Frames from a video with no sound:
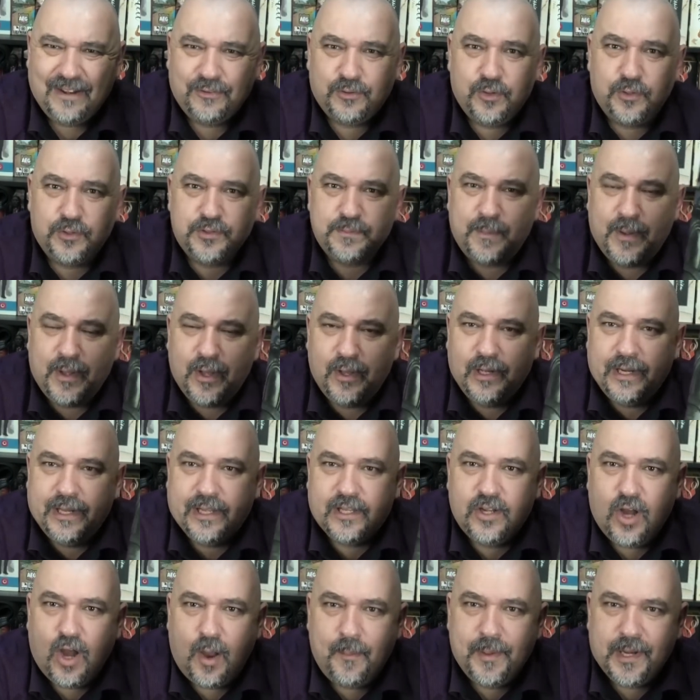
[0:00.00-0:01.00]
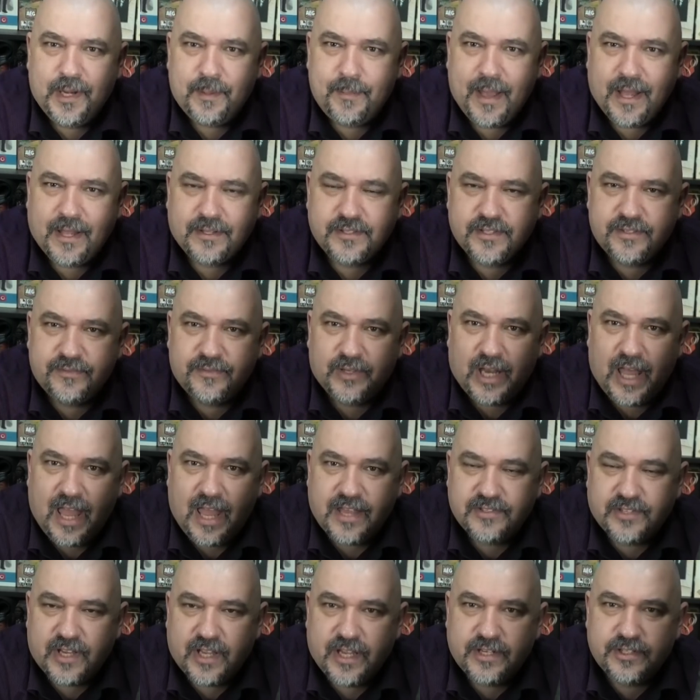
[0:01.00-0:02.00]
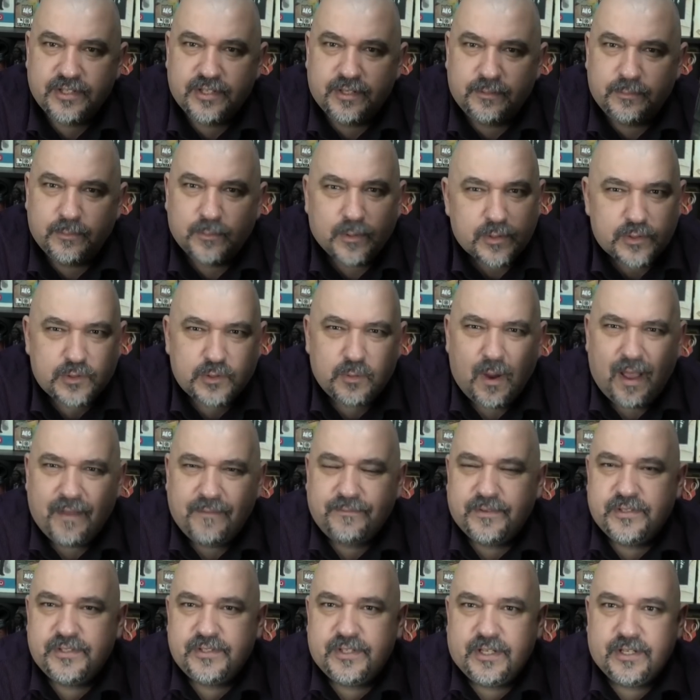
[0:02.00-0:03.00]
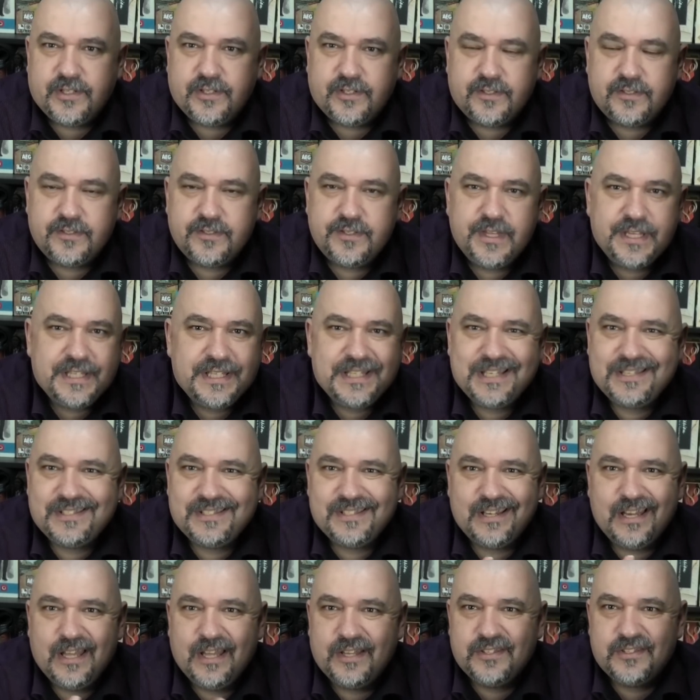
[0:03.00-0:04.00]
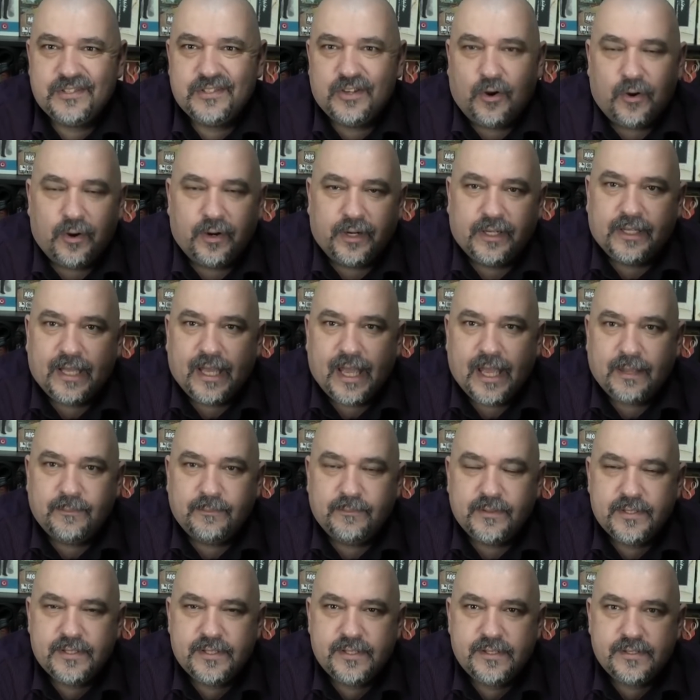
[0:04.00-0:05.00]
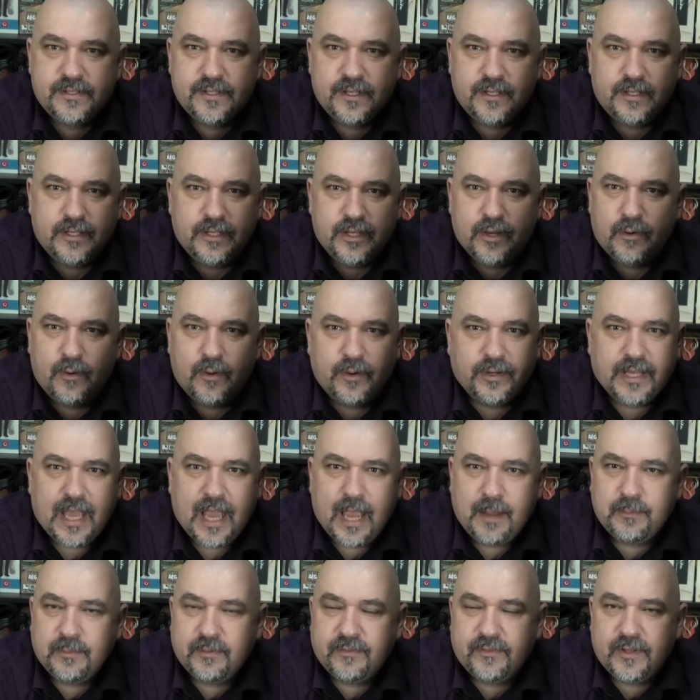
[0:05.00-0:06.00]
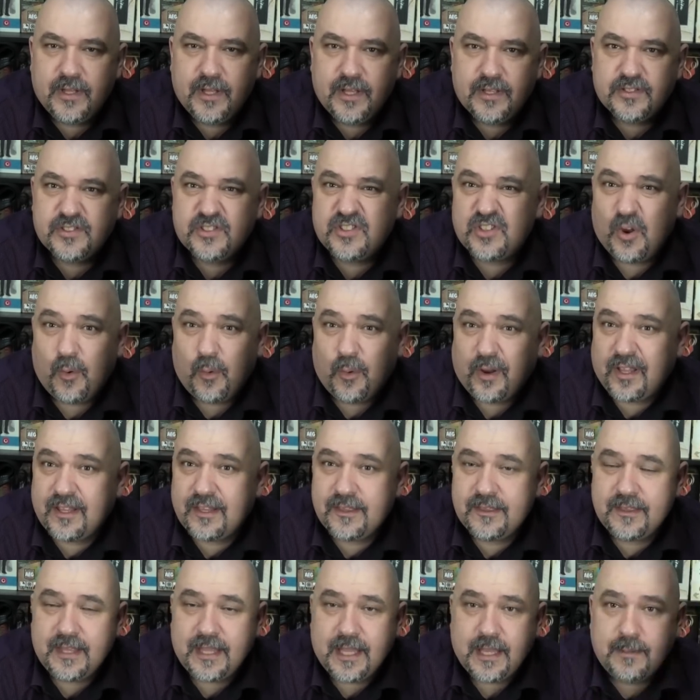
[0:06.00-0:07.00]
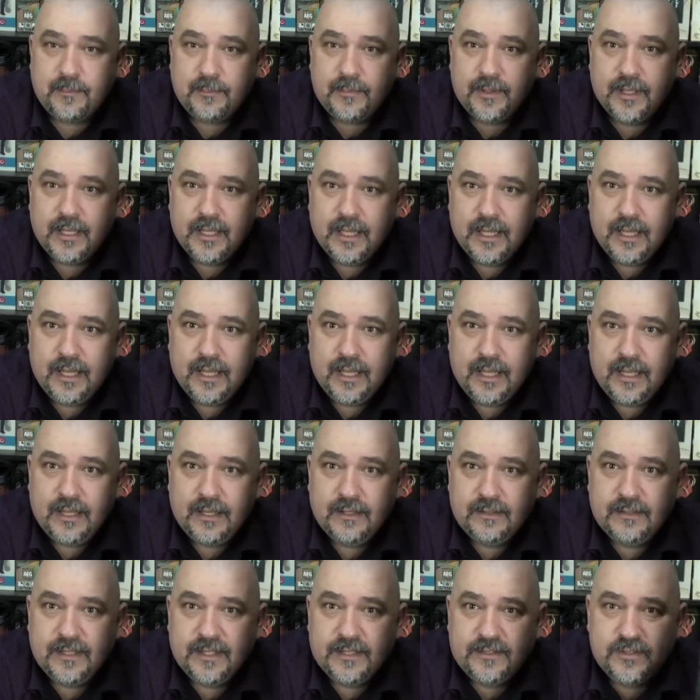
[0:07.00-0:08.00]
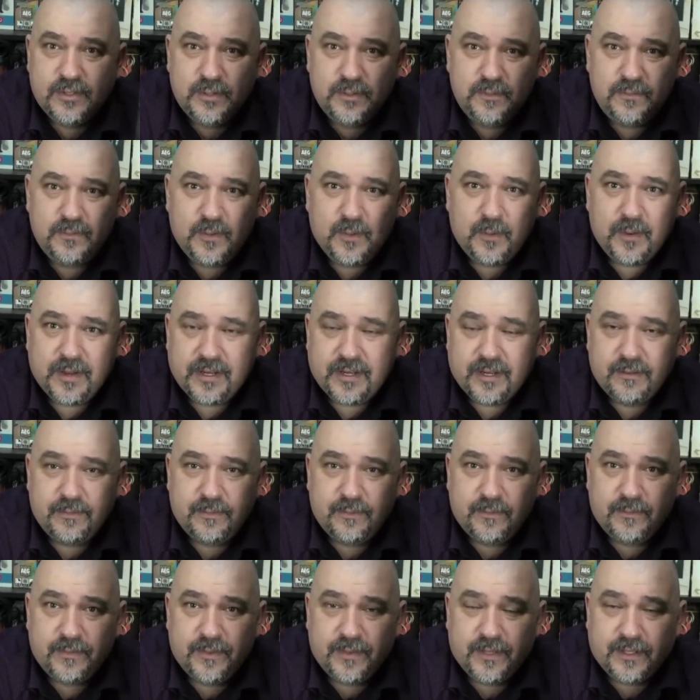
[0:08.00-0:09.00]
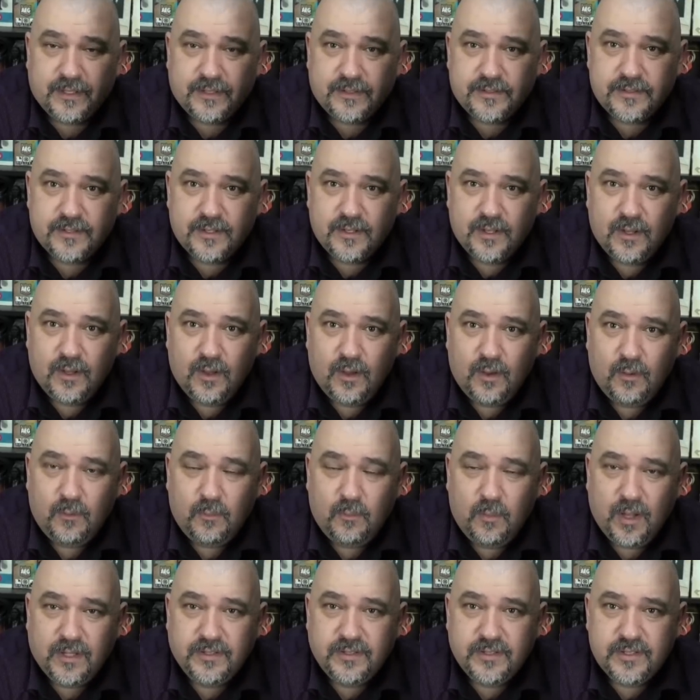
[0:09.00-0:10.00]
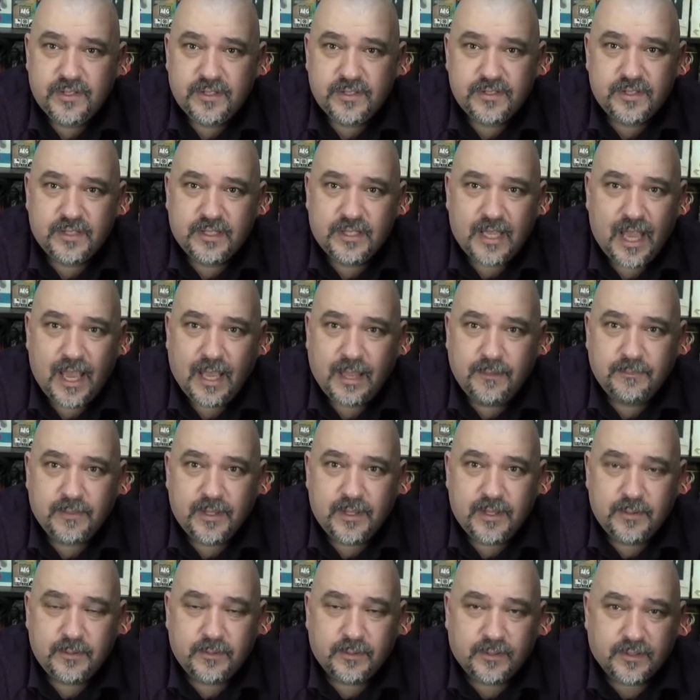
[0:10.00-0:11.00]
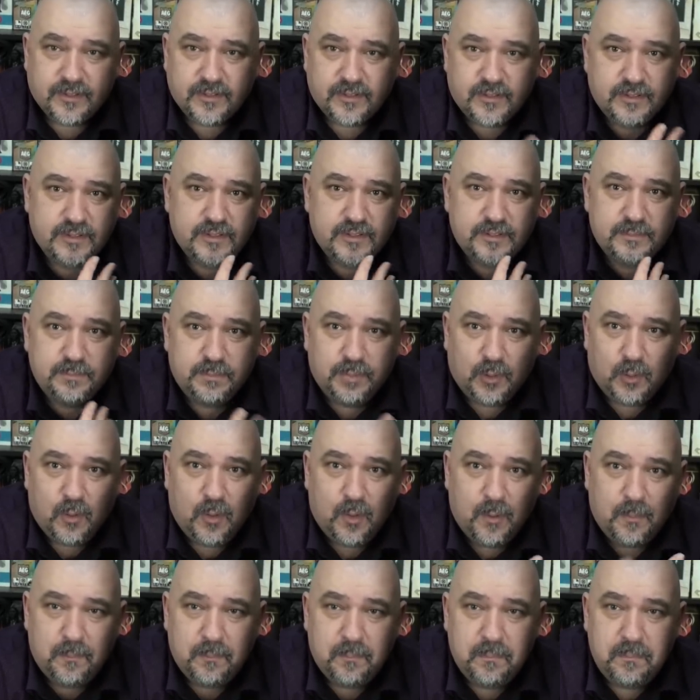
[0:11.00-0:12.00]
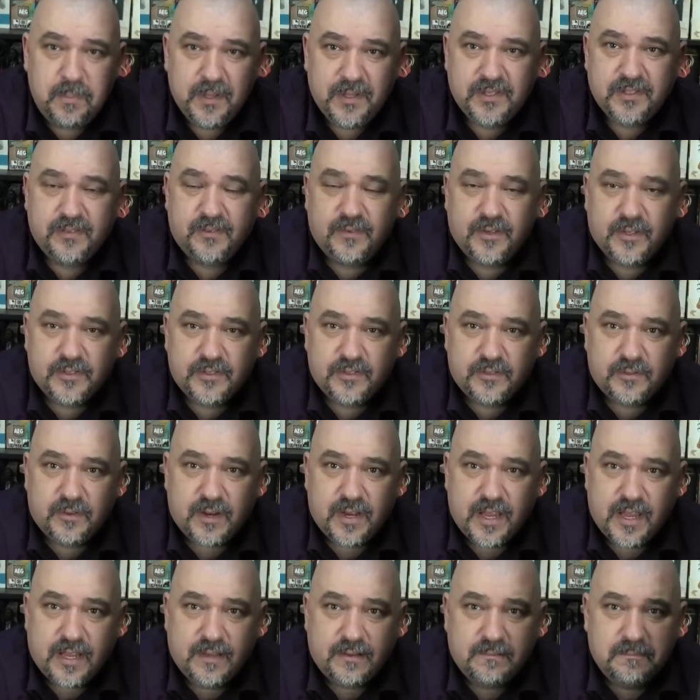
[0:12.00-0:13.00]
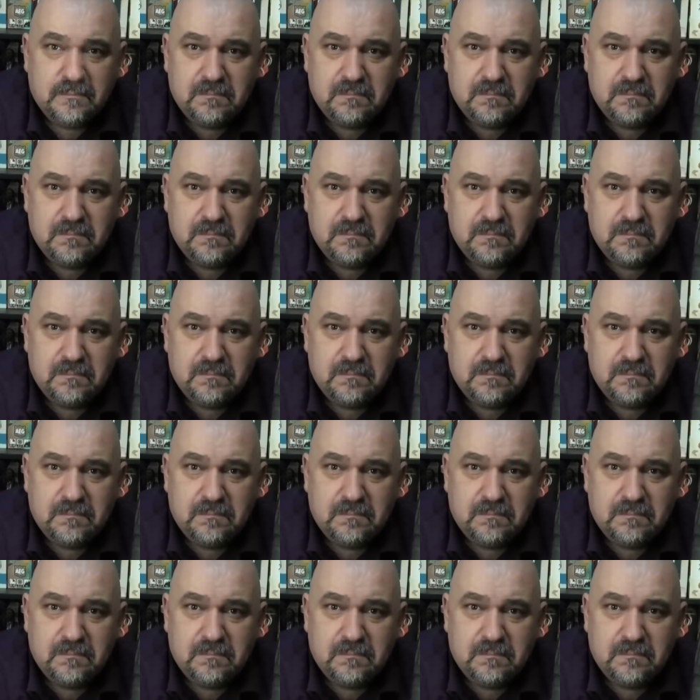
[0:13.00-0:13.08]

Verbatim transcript: course, my earlier comment about civilization was quite facetious. This isn't a historic game. This is a Euro game with a historic theme. They're two very different things. One's just a game that you can explore bits of history